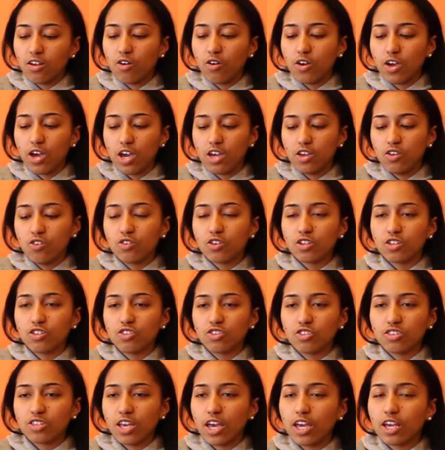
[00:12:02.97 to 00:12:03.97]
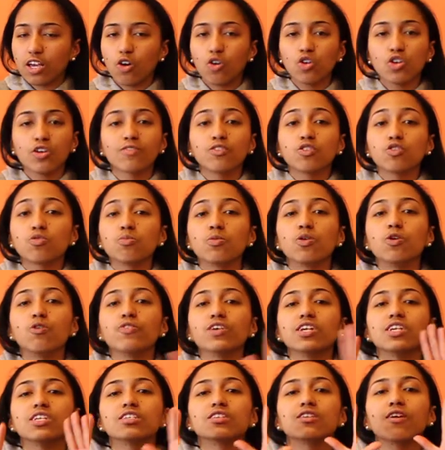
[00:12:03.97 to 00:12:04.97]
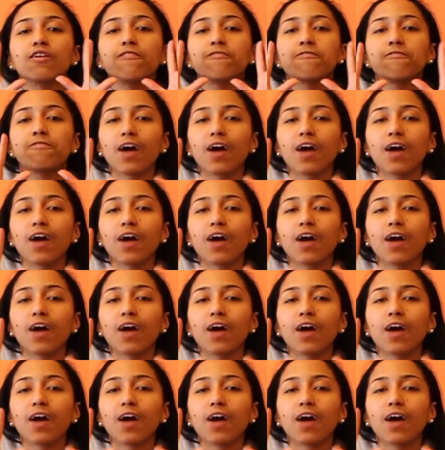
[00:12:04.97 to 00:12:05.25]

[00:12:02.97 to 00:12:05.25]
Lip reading: okay, you can just, like, all you have to move is